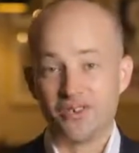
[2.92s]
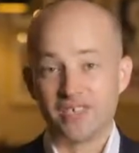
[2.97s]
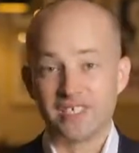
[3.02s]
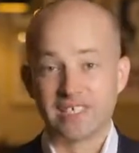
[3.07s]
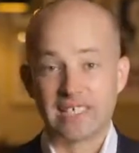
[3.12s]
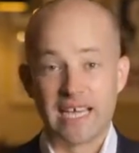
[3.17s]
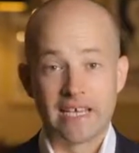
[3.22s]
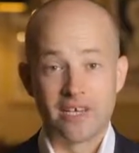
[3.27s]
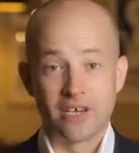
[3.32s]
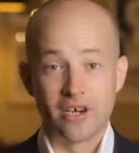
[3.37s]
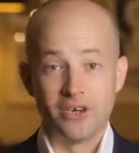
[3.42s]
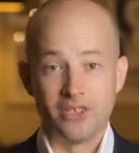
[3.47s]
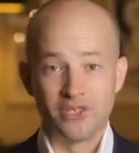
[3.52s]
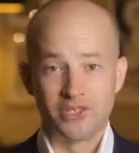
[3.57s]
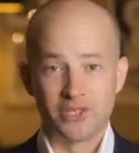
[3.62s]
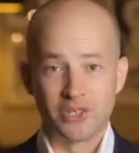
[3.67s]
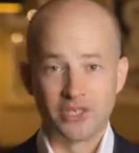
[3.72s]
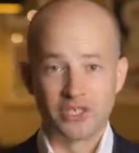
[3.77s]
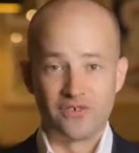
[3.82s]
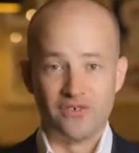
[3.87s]
real estate coach
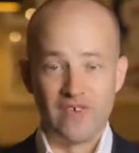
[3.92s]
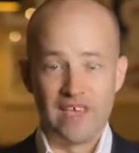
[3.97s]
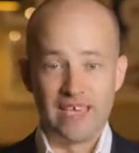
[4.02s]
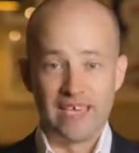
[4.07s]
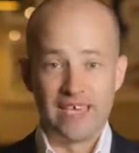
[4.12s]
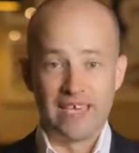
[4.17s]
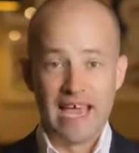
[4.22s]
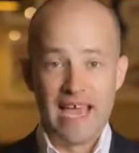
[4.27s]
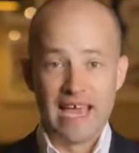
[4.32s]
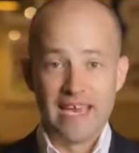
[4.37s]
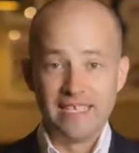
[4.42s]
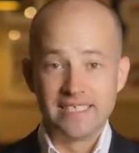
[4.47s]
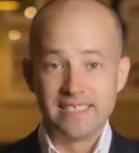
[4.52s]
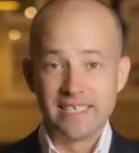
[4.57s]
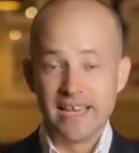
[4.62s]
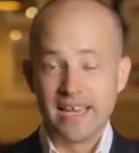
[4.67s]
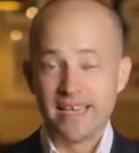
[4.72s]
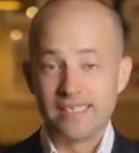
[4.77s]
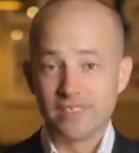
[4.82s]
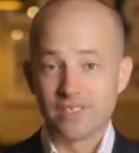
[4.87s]
Josh Fegan, and in
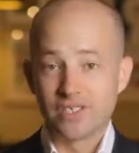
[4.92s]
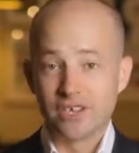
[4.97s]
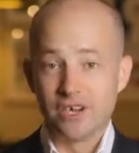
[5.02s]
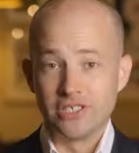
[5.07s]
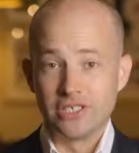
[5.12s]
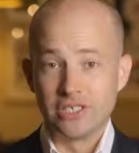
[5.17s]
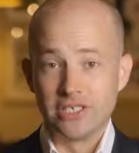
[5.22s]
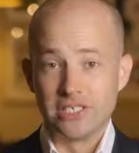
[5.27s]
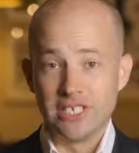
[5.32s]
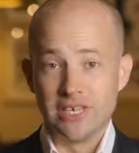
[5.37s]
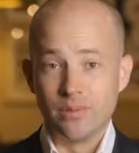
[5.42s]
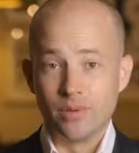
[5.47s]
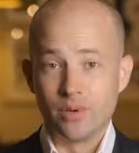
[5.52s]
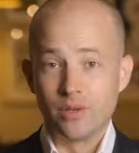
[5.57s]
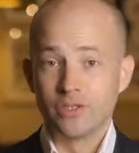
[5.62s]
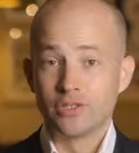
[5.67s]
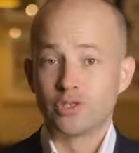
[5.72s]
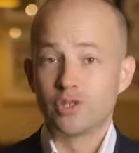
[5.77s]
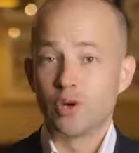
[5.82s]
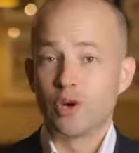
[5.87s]
today's coaching tip,
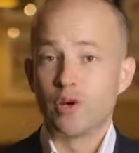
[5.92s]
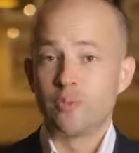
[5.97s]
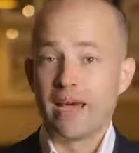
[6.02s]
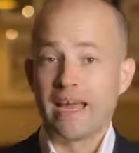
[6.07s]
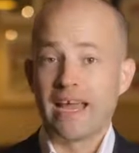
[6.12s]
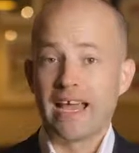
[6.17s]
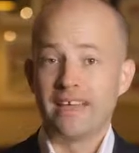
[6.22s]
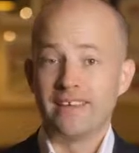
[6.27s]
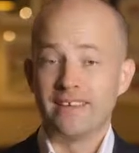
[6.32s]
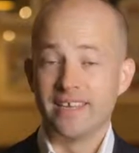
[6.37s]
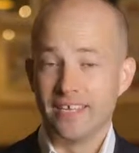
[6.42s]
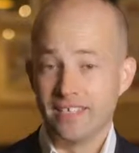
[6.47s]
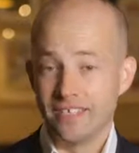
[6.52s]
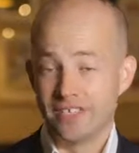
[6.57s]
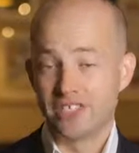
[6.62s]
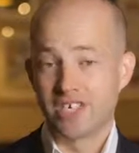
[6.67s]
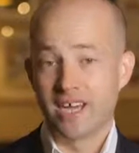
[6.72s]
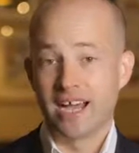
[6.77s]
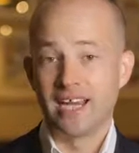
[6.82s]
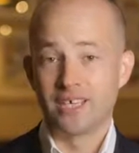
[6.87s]
we're going to talk about how you need to
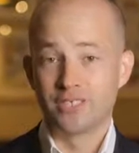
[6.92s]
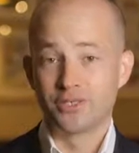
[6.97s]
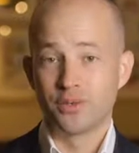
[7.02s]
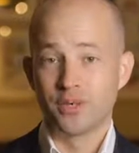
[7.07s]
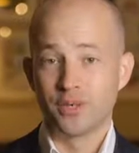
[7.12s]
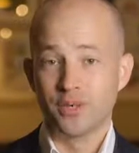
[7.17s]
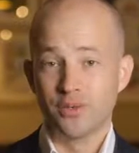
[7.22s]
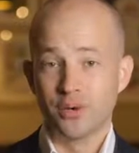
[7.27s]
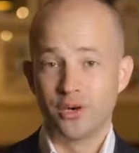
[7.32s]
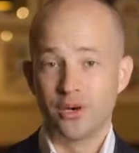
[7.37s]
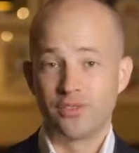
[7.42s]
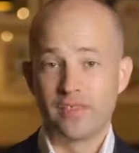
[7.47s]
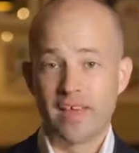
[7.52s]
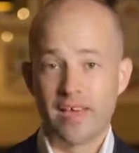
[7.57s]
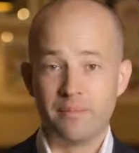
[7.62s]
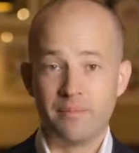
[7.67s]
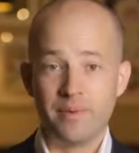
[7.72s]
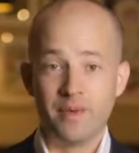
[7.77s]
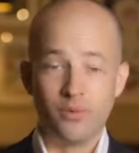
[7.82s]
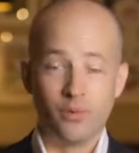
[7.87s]
charge what you're worth
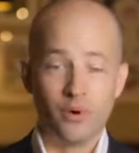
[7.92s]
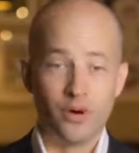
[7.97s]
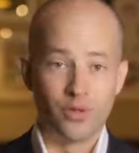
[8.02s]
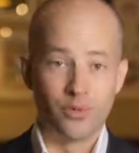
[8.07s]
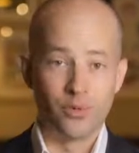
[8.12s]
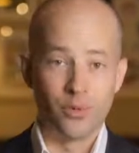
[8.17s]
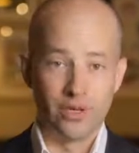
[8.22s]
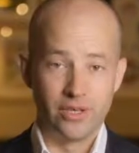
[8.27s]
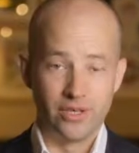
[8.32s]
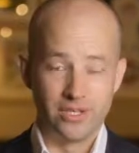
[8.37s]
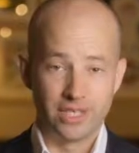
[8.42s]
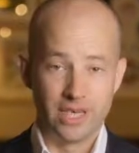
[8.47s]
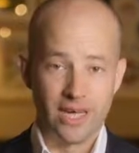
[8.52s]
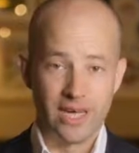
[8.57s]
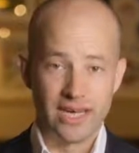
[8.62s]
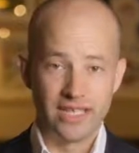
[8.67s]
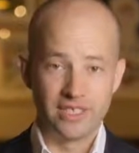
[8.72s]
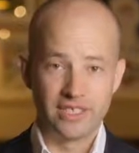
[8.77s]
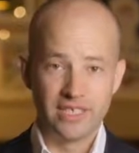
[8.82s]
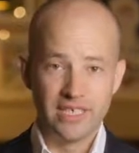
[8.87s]
and be worth what you
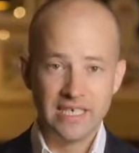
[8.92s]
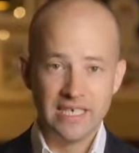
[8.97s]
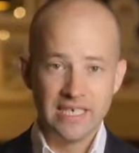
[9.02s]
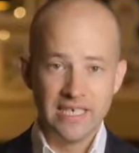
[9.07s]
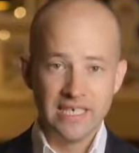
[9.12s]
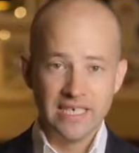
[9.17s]
charge.